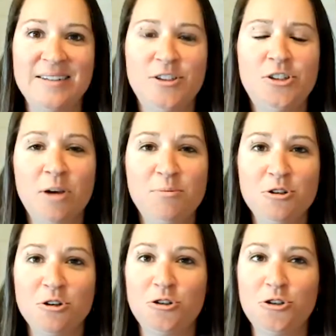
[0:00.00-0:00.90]
Job
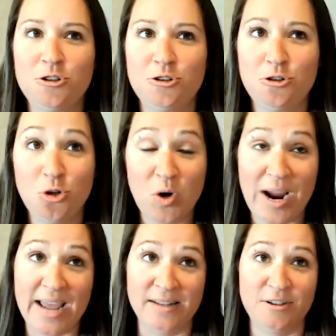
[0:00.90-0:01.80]
search
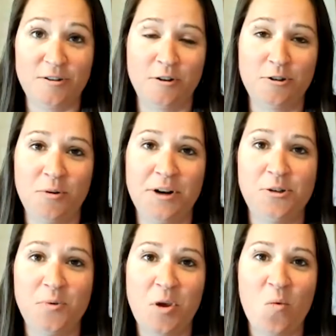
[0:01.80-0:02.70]
trends for
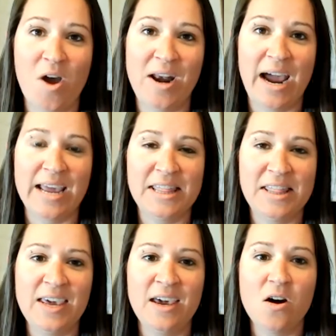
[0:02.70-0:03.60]
2021, I
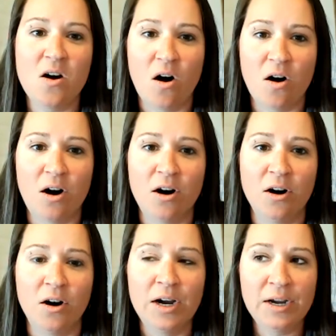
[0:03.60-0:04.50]
think,
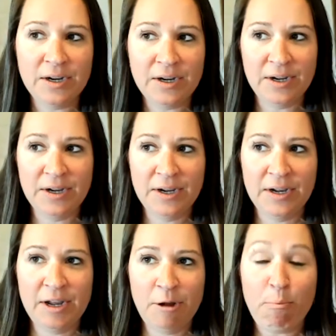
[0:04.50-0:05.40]
are
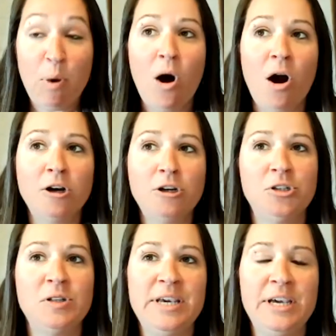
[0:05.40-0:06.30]

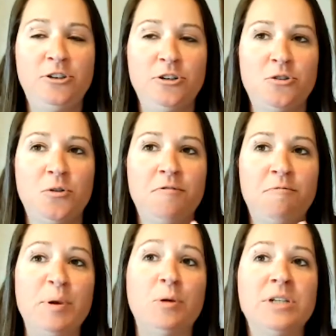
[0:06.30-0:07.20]
partially just sort
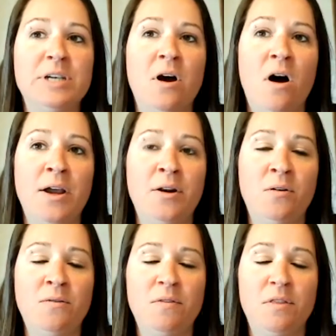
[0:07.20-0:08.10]
of building
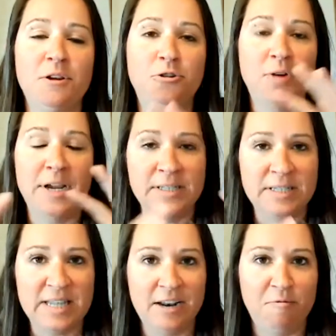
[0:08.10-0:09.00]
on the
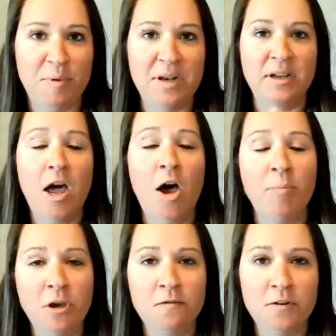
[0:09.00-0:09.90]
trends that have been
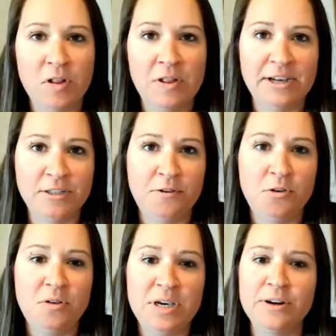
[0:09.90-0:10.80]
coming over the last
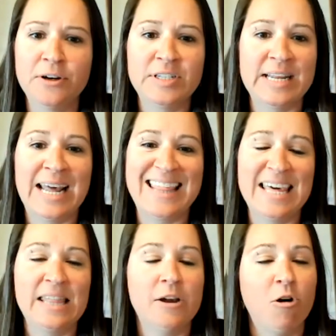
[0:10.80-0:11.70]
few years. And I
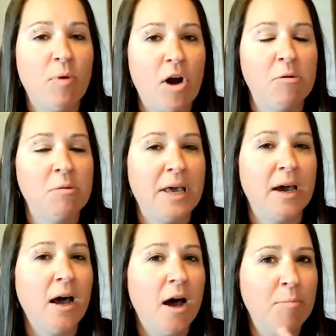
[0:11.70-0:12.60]
think there are probably a
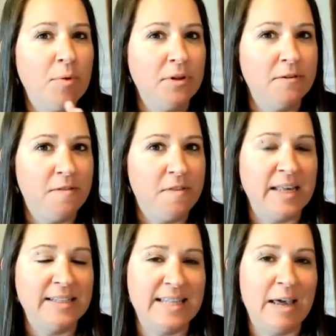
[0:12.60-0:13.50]
couple of
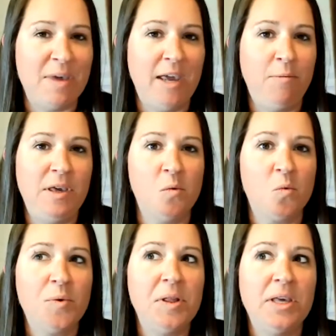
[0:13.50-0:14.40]
things that may be
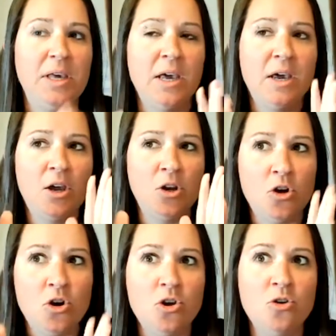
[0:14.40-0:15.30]
really
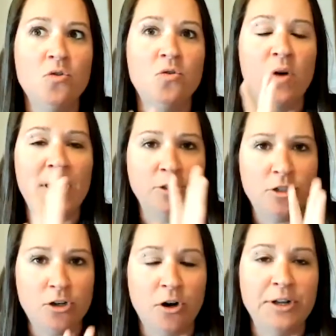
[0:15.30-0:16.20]
new and
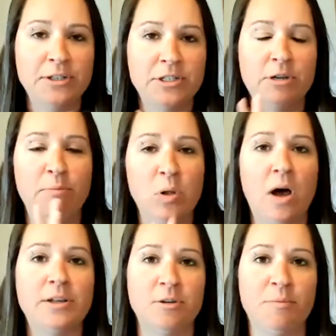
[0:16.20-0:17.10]
starting to
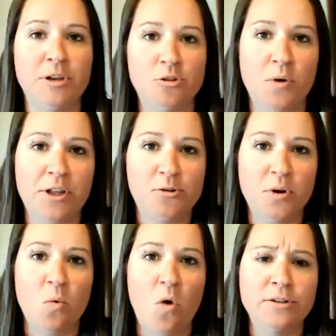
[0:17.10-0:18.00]
blossom in
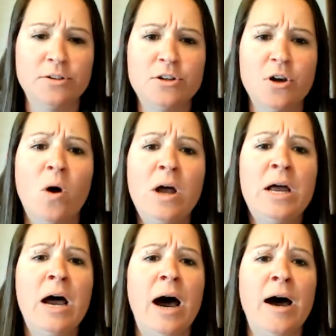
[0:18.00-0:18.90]
2021. So
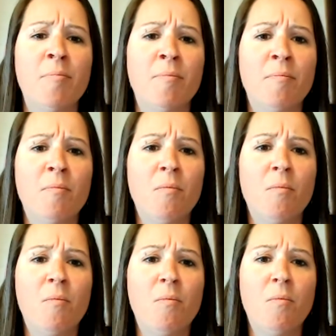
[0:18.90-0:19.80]
a
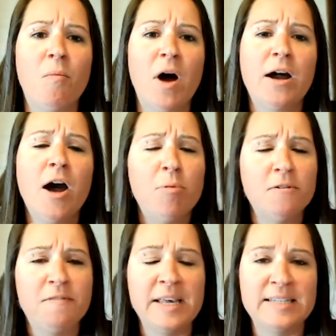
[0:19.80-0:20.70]
couple
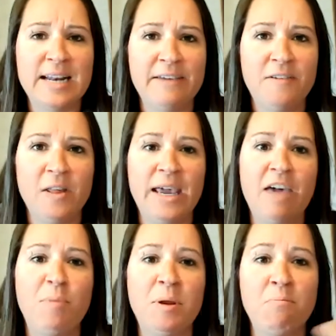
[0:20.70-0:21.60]
of things that I feel like
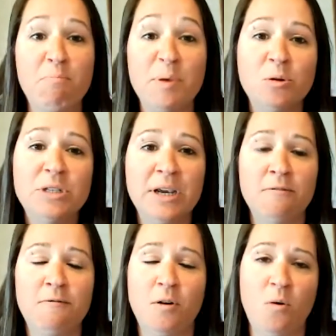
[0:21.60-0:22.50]
have been building
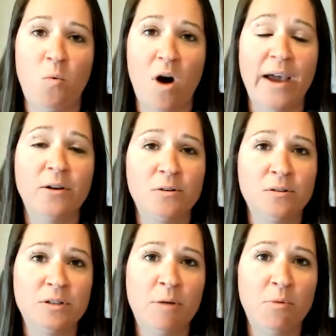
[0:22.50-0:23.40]
for a while.
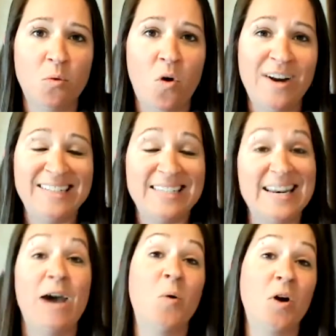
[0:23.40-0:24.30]
Number one is
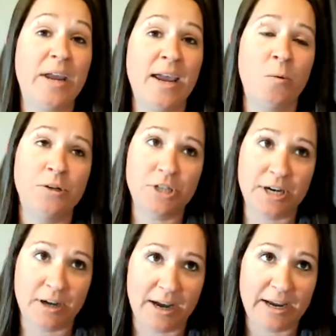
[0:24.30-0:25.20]
networking, which
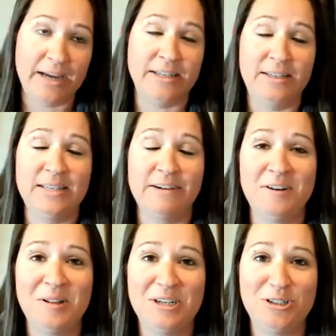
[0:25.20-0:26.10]
I
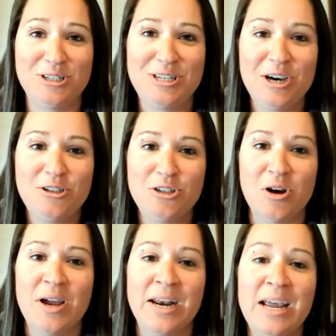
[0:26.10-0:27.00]
definitely just touched
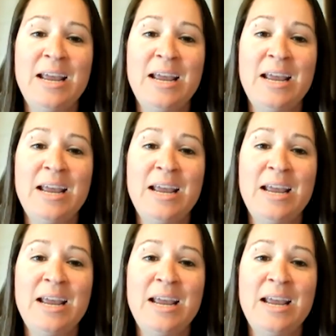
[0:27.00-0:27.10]
on.